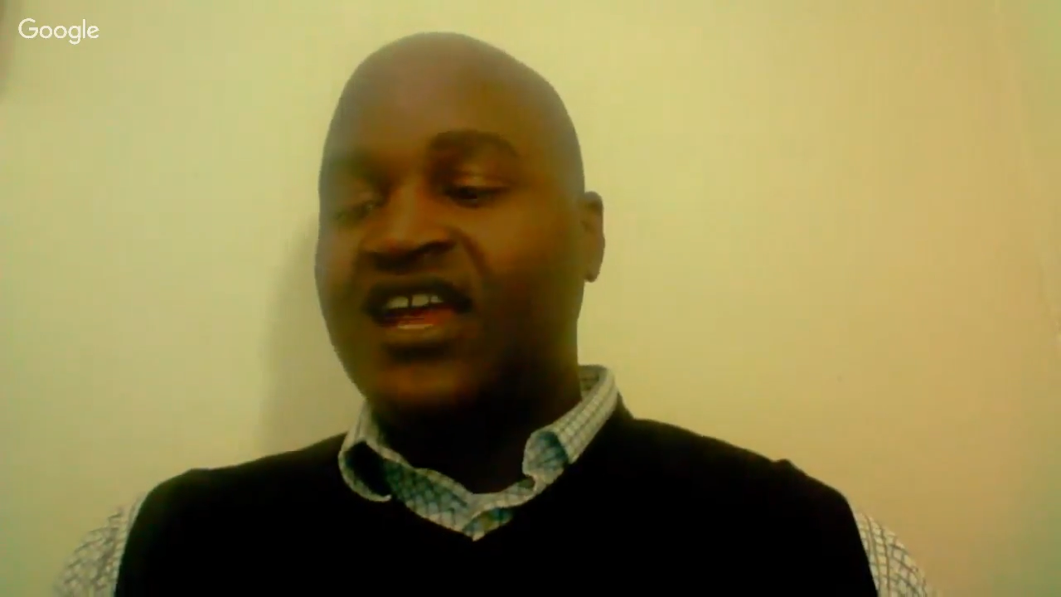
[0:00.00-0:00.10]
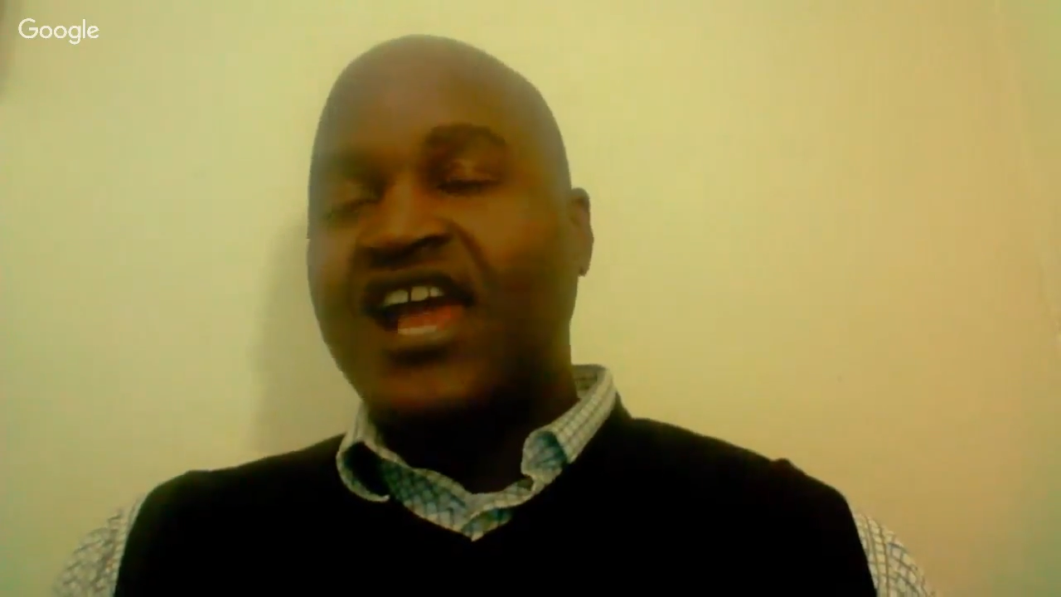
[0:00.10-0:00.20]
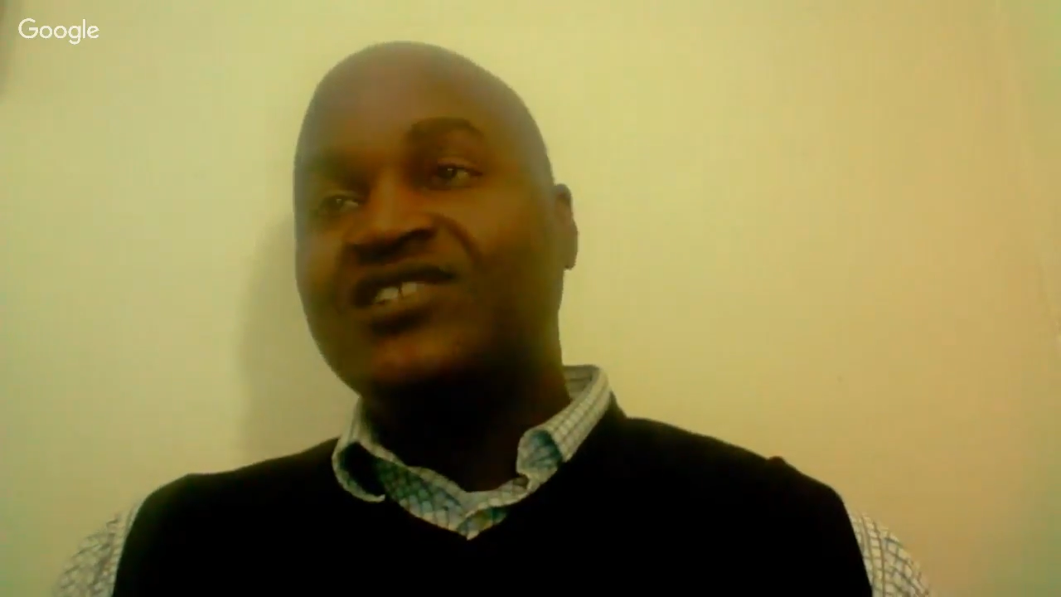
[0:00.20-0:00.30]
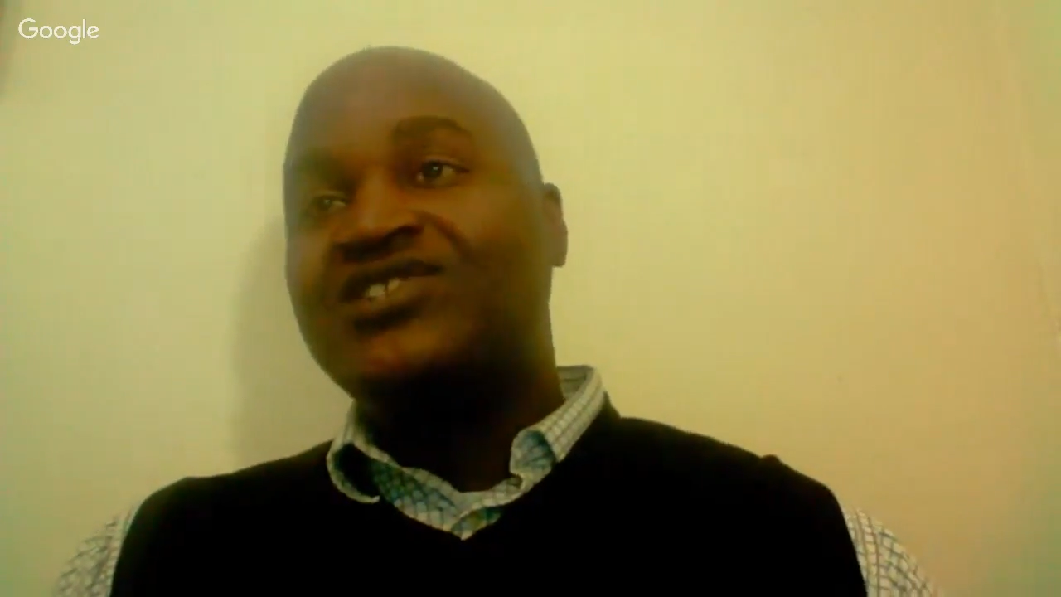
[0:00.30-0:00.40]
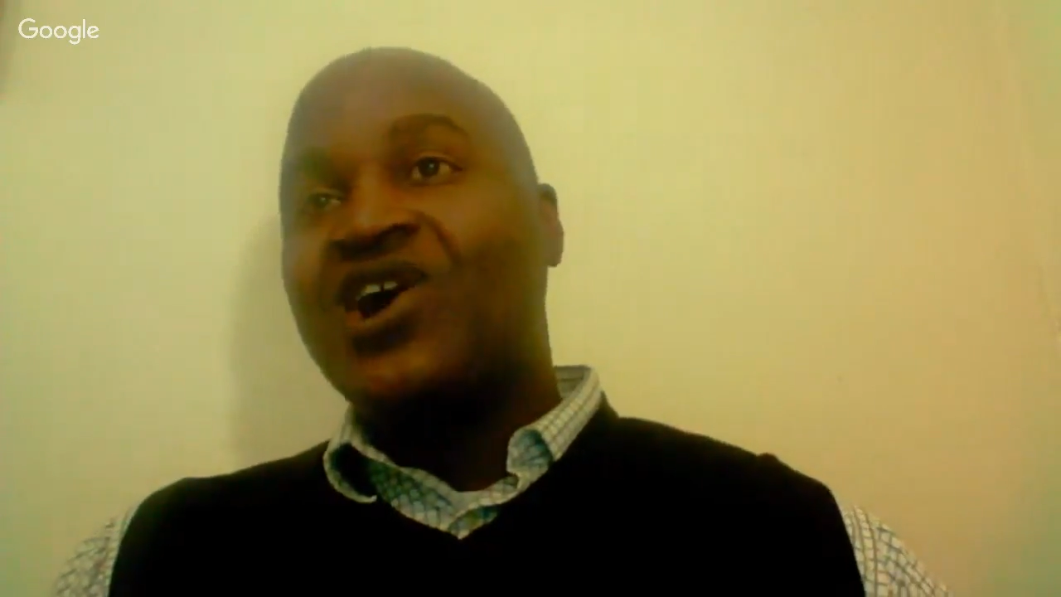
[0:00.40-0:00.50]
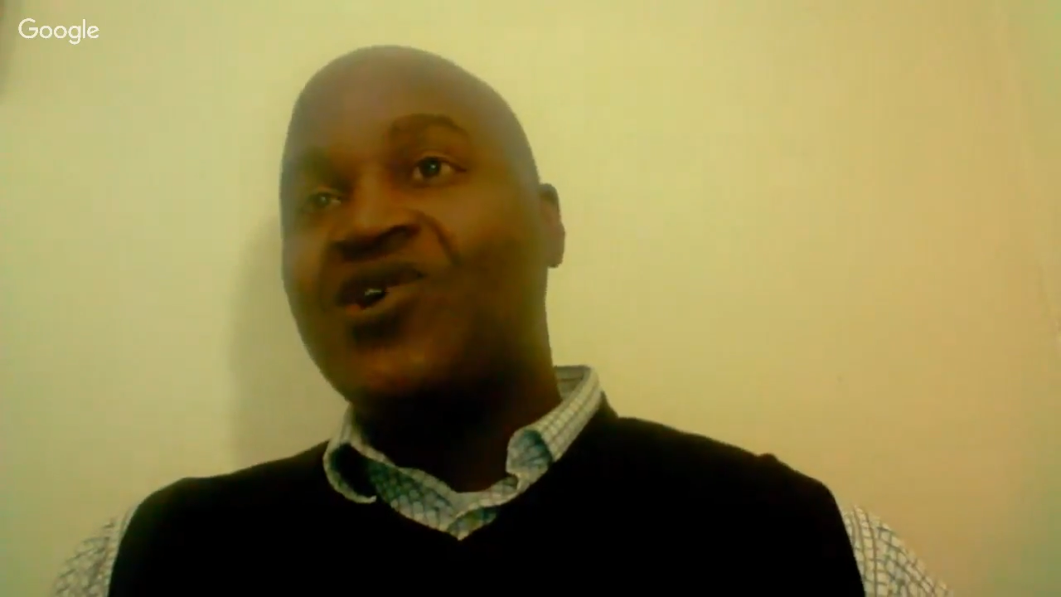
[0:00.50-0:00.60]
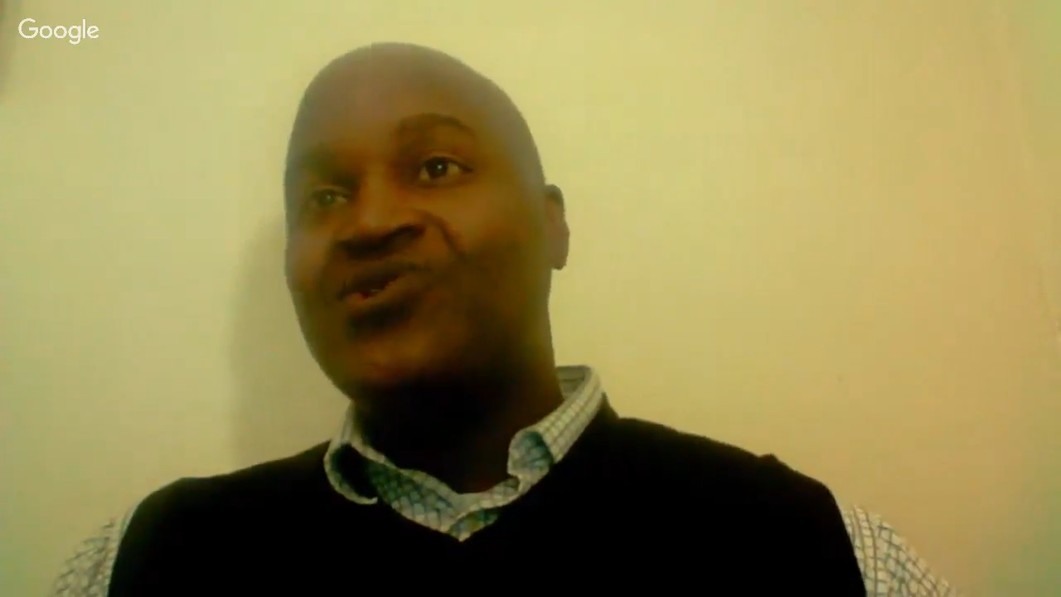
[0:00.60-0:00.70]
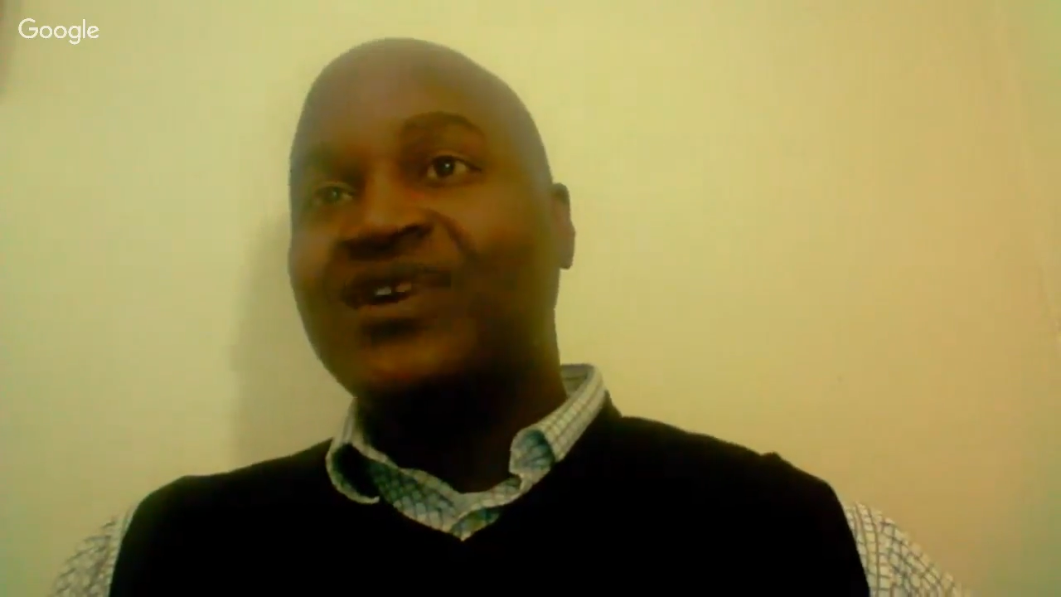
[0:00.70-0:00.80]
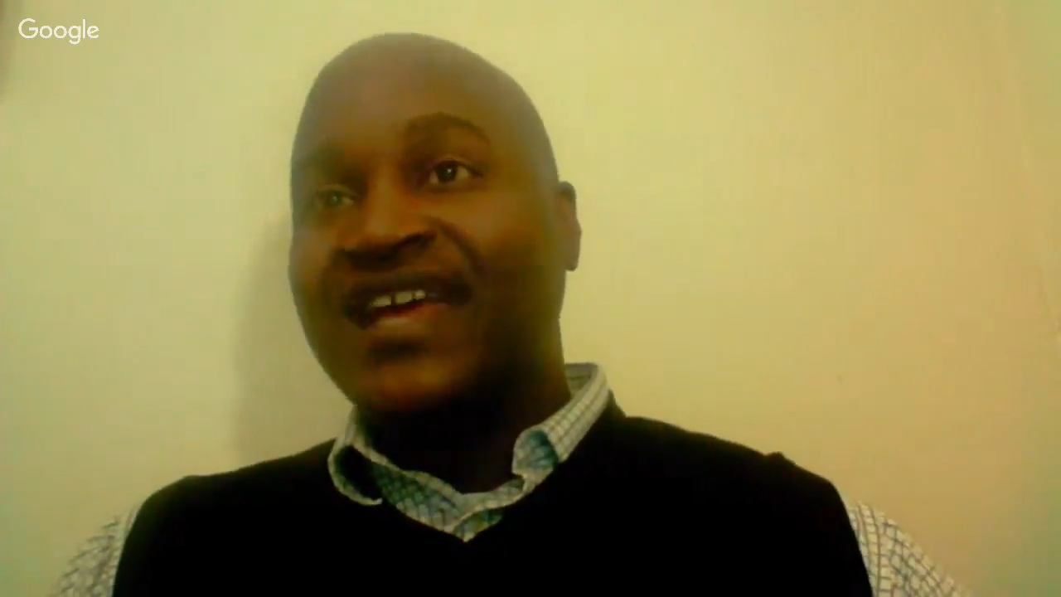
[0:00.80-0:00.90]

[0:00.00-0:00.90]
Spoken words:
And so